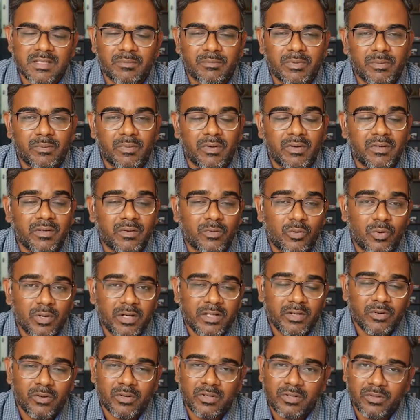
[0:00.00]
Some people are
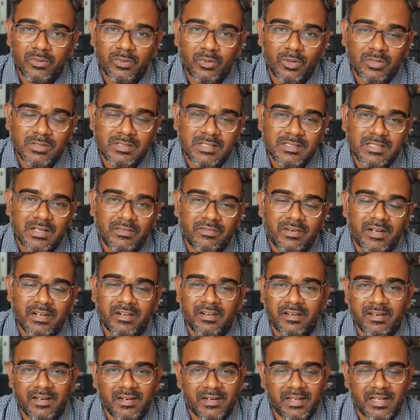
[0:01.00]
holding on to losses after
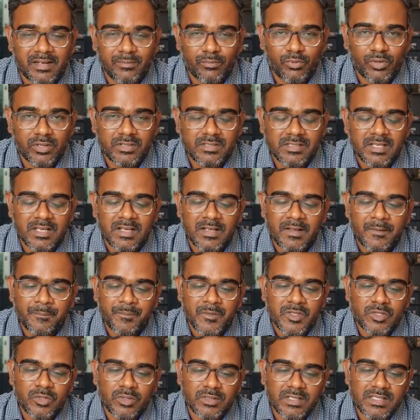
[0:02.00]
entering at high points.
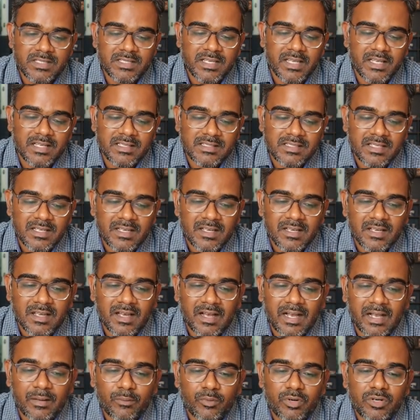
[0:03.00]
So in this case,
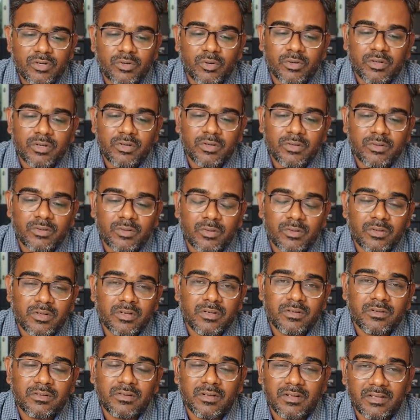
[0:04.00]
I'm going
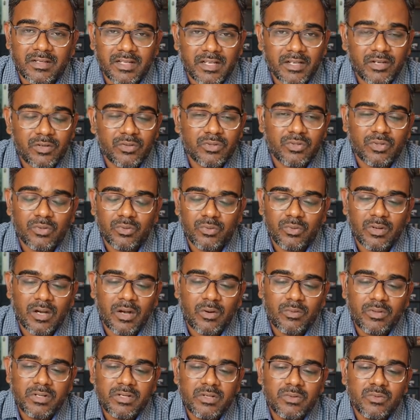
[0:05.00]
to take you through
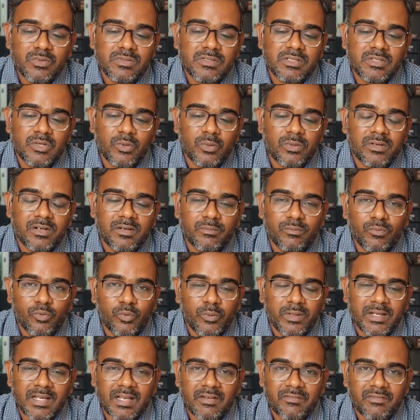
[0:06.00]
how to use the 200
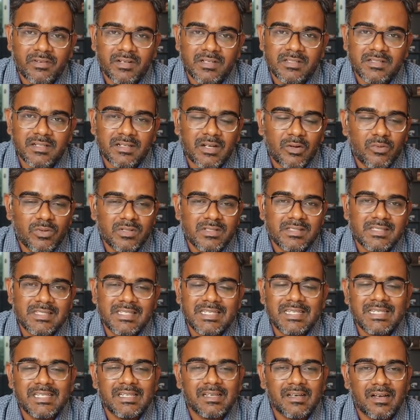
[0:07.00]
moving average and how to
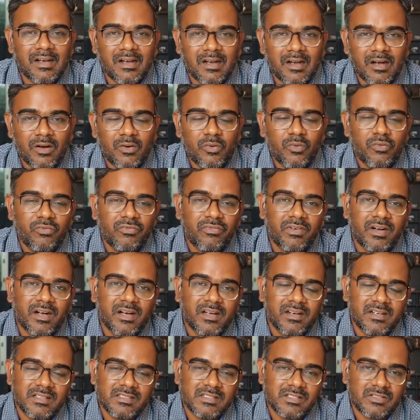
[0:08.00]
see how
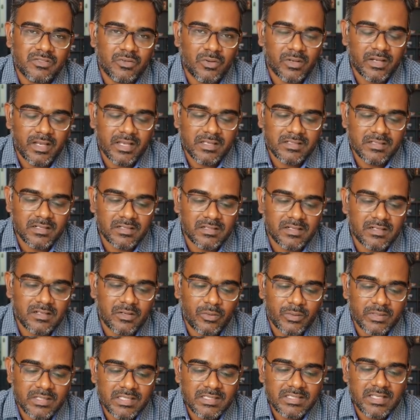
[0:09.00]
far is the stock extended.
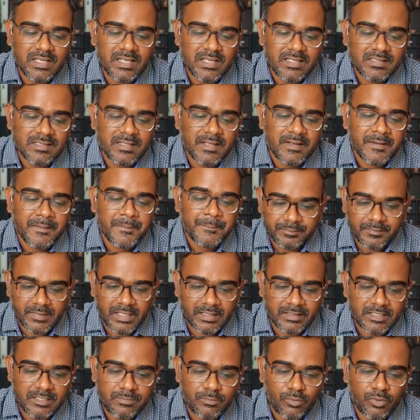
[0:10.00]
Now in this case,
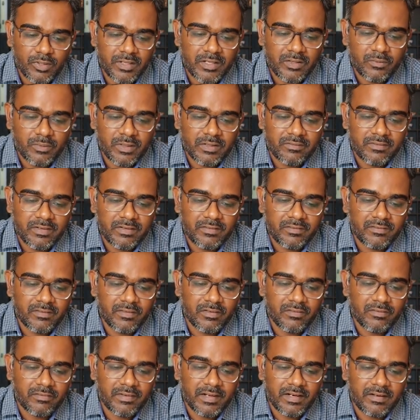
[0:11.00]
at this point, when we
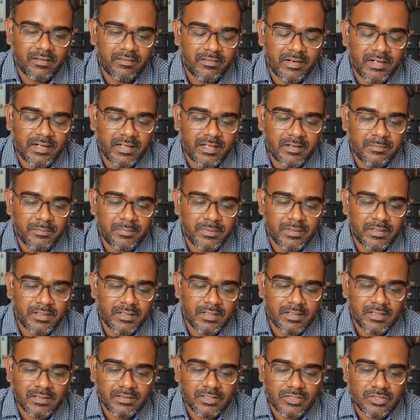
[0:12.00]
went up,
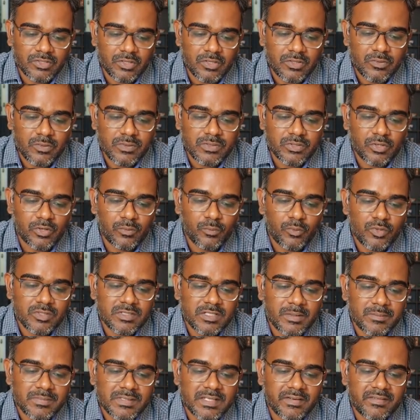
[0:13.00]
the stock was
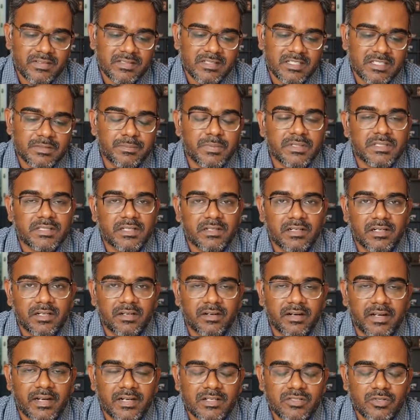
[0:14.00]
almost up 76%,
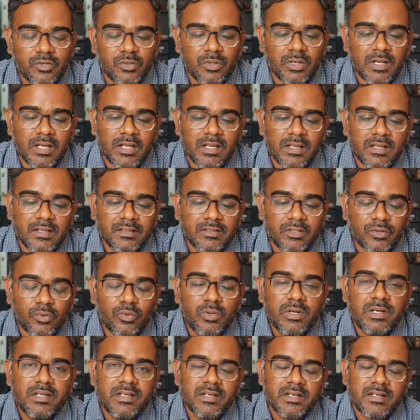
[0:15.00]
right? So the
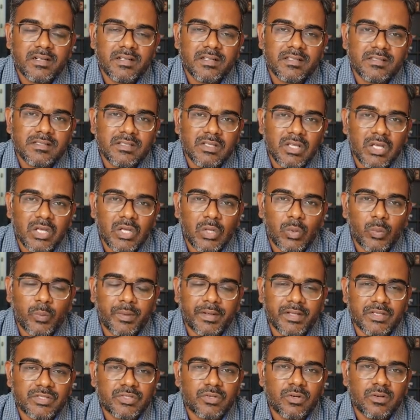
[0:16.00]
rule here is
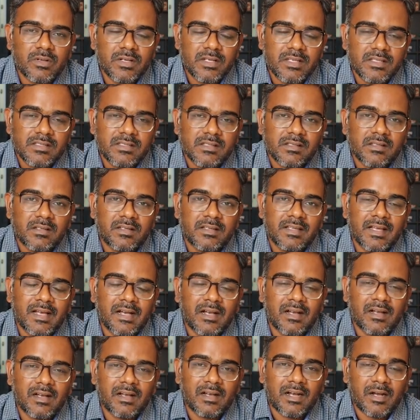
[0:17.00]
when a stock is
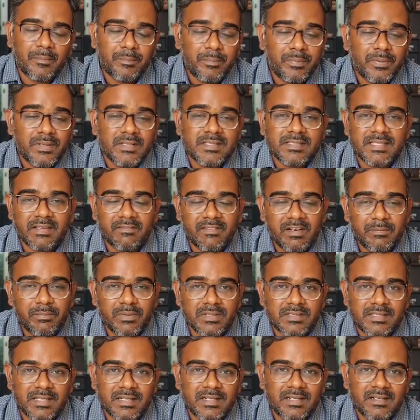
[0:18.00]
up
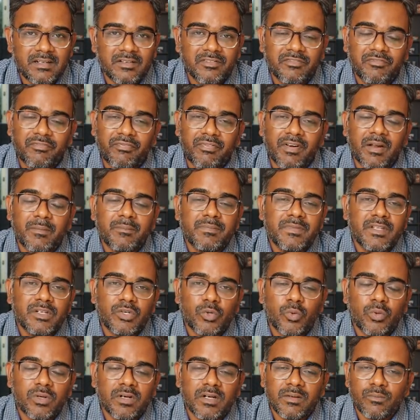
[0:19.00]
70% from the
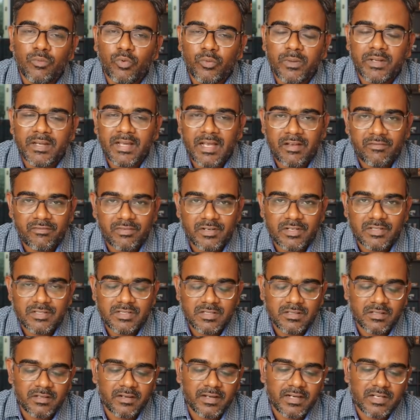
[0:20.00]
200 moving
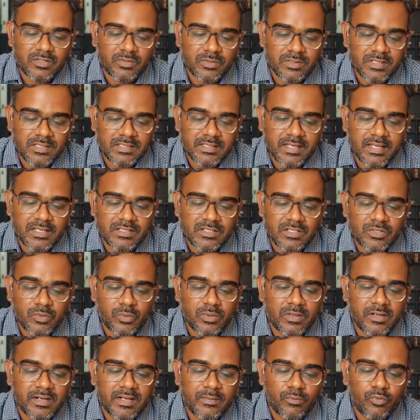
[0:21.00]
average, right? So in this case, the
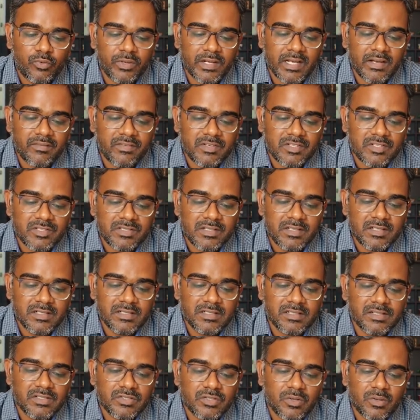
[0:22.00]
200 day moving average is here
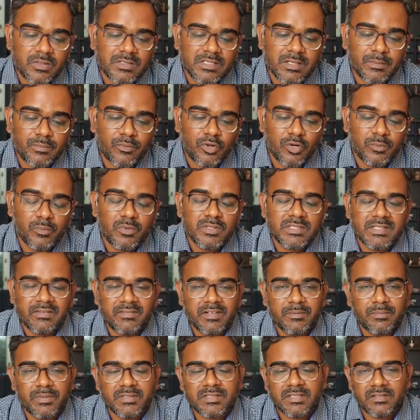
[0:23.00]
and the stock is up almost
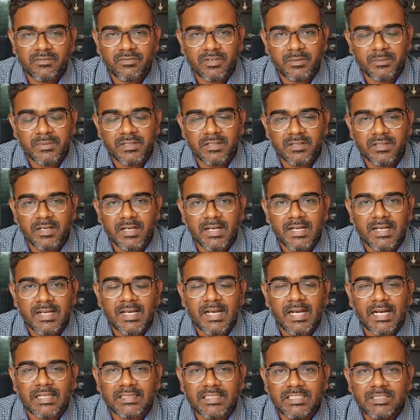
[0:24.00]
70% from here.
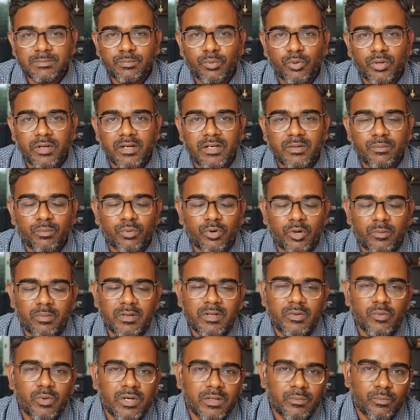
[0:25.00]
At this point,
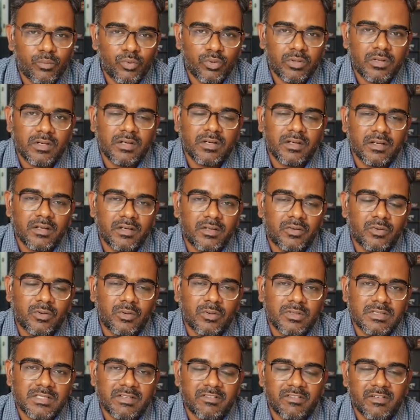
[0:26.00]
probably you want to book, you
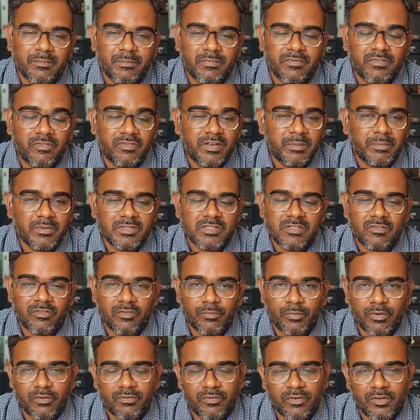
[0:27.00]
know, 50% of
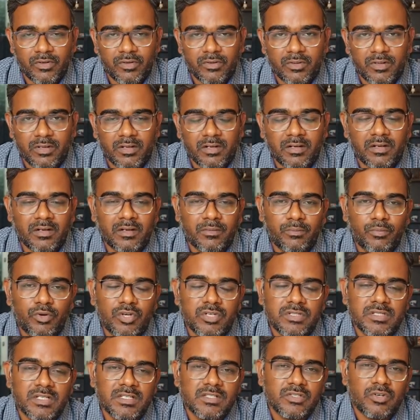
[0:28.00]
your portfolio
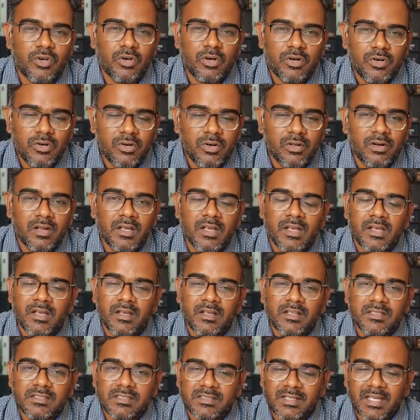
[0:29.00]
positions, or
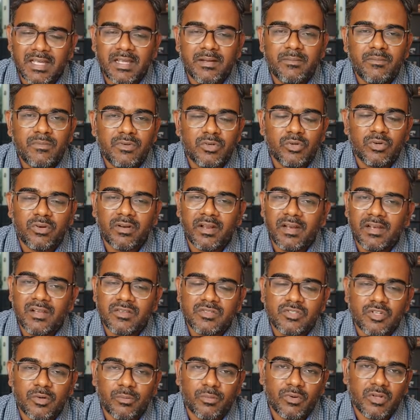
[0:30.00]
it's time to trail
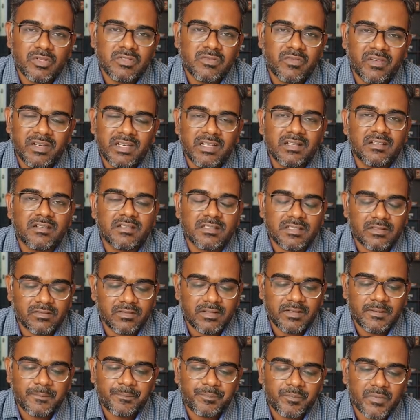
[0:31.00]
your stop loss very
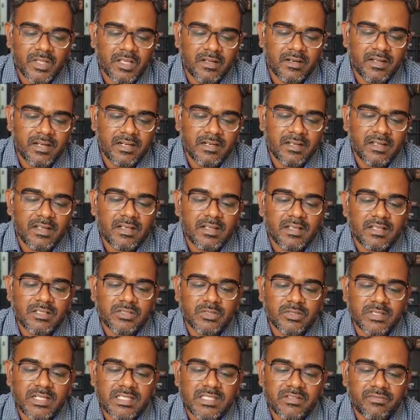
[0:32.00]
aggressively, right?
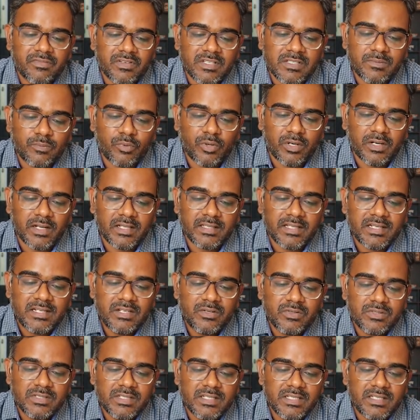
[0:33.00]
So that's the first point. And then
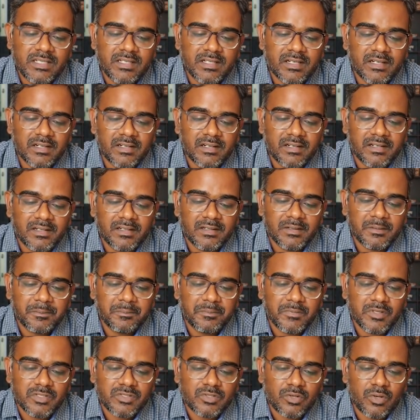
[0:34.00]
you see
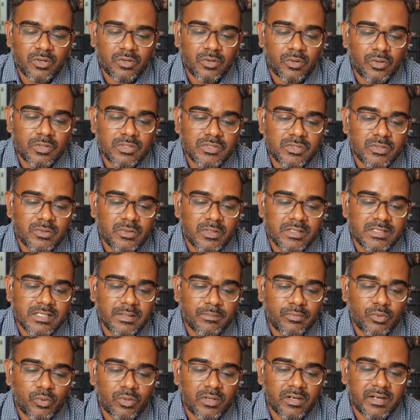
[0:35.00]
the stock also is
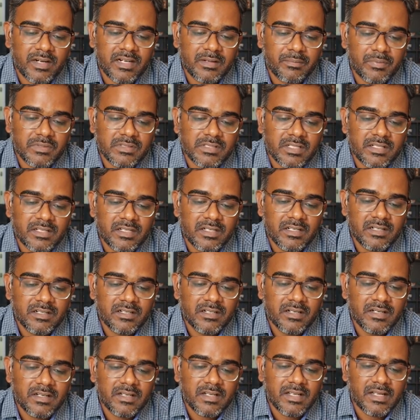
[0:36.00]
up 290%
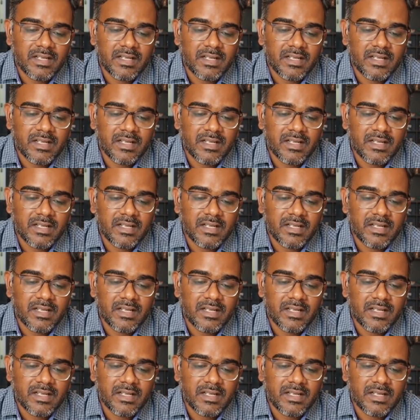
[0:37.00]
here.